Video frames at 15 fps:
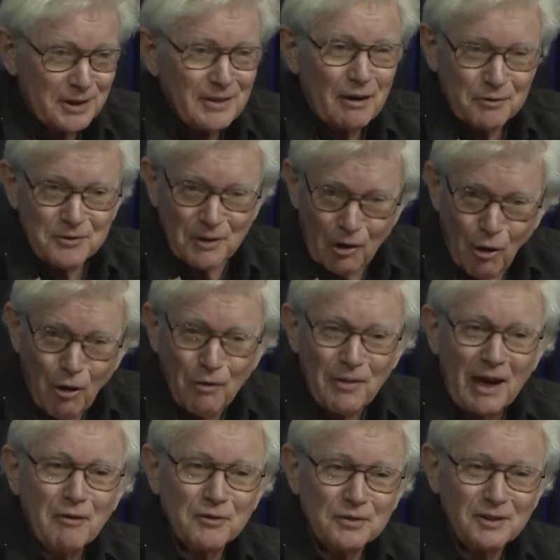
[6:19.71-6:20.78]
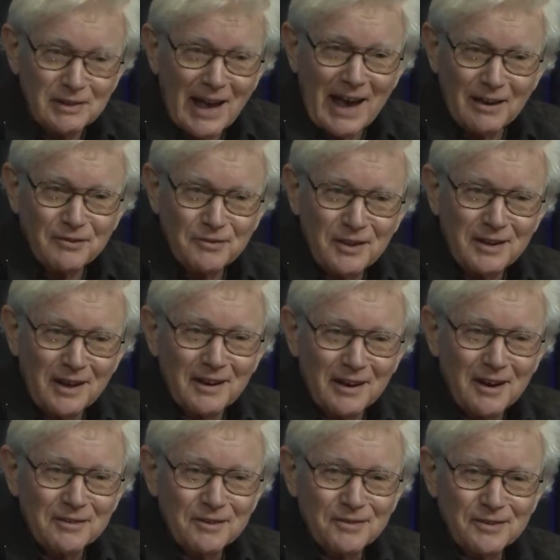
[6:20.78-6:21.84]
That was the last thing I
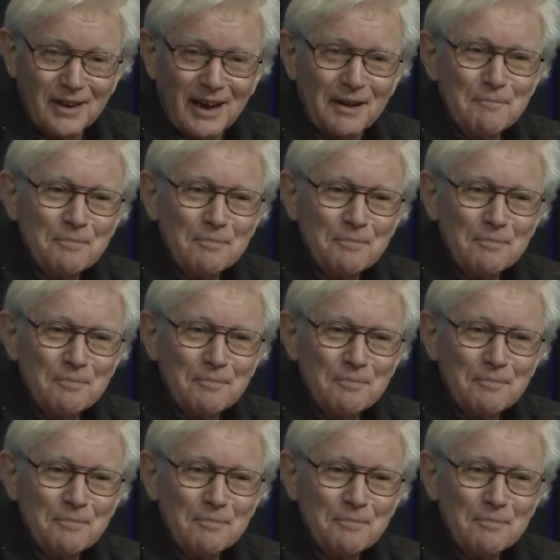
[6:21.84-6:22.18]
got to say.